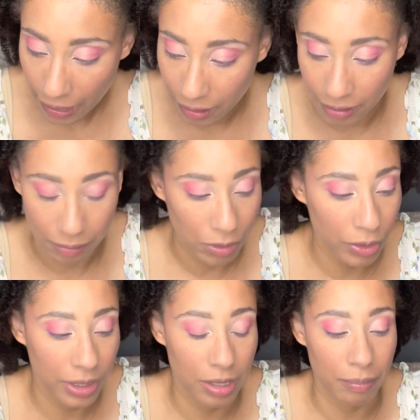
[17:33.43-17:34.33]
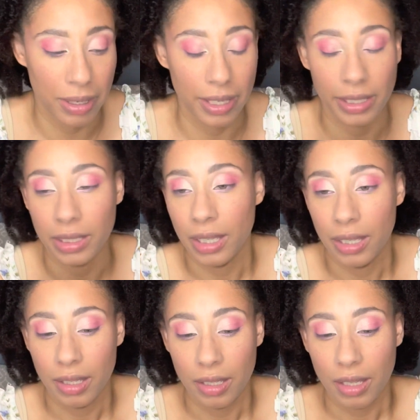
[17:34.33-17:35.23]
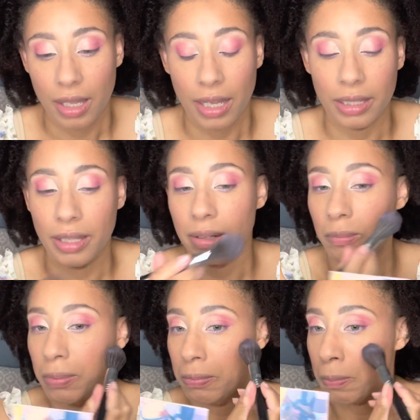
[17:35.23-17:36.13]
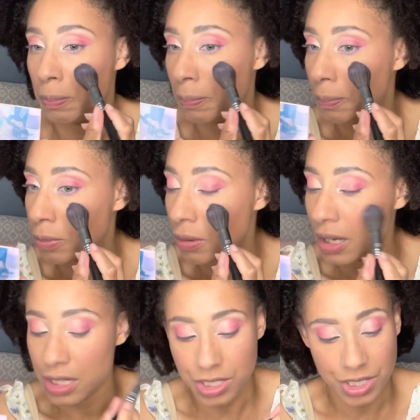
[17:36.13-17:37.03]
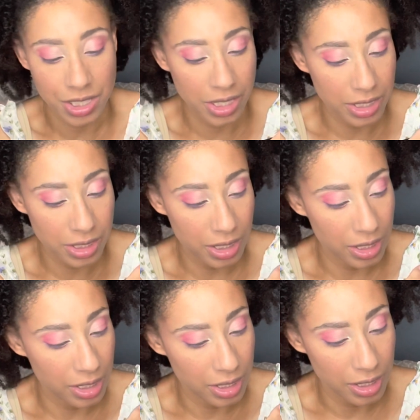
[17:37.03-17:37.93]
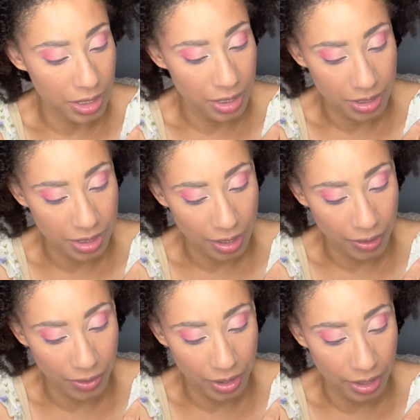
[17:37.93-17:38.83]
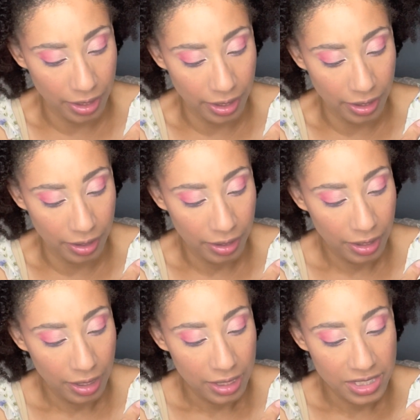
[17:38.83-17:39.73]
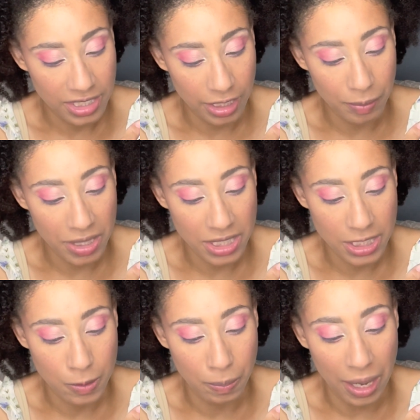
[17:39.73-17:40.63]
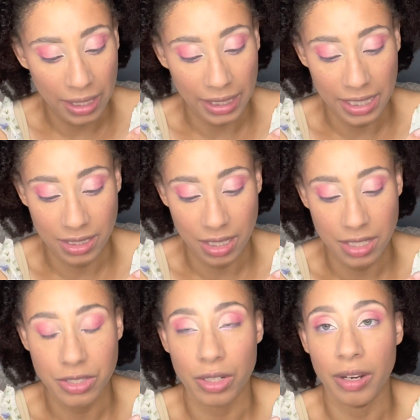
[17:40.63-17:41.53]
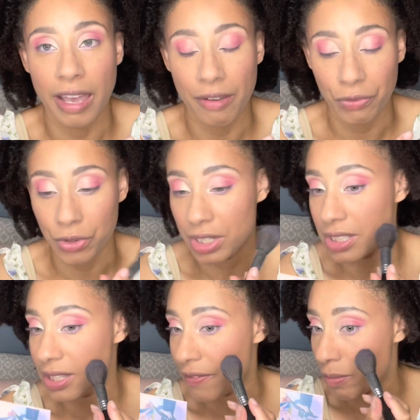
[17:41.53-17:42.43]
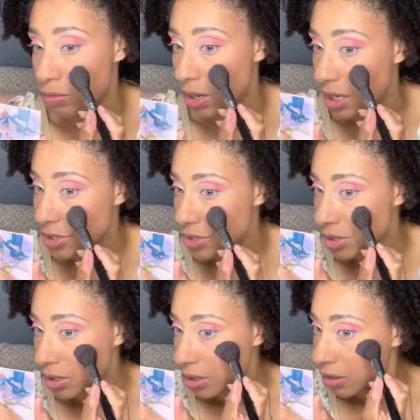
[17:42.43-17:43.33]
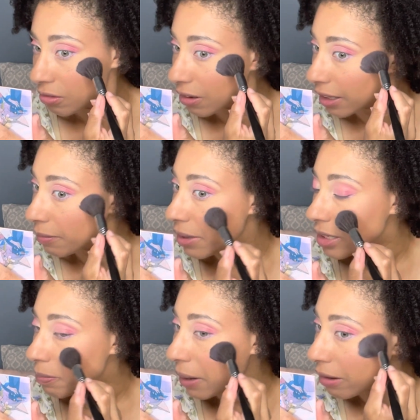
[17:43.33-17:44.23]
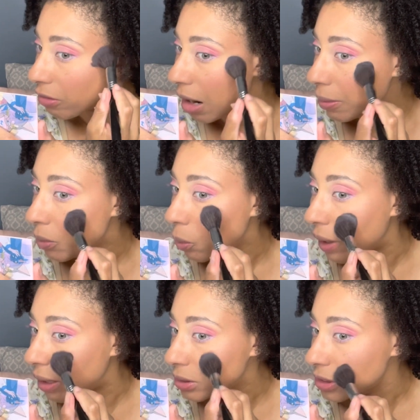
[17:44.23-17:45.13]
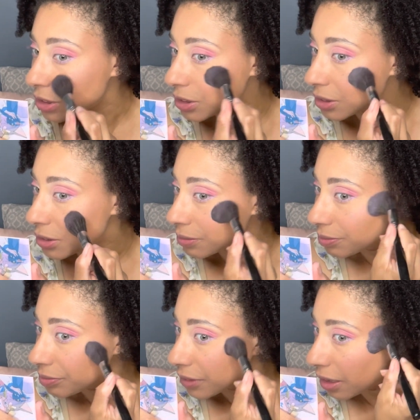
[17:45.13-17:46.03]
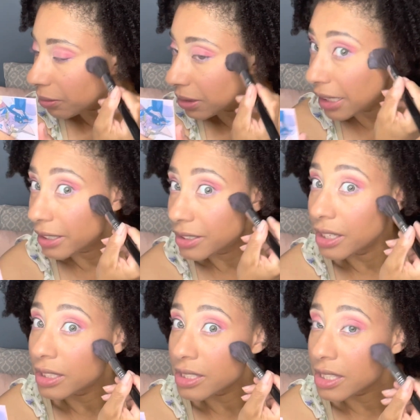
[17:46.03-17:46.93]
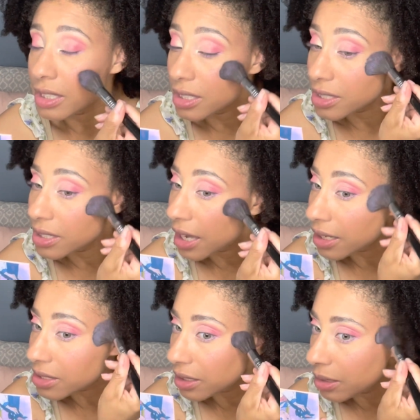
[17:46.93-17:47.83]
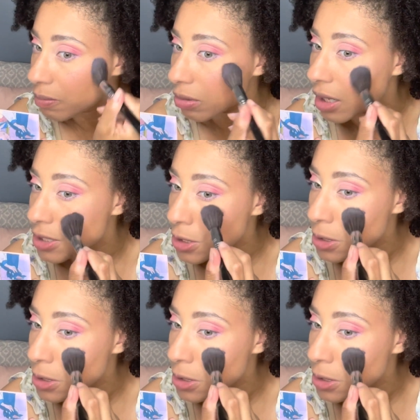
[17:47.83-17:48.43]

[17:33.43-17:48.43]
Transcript: All right, loading up my highlighter brush. This is the Sigma Spotlight Duster F37 brush, recommended by Robert Welsh. And I'm glad he did because it is an excellent brush.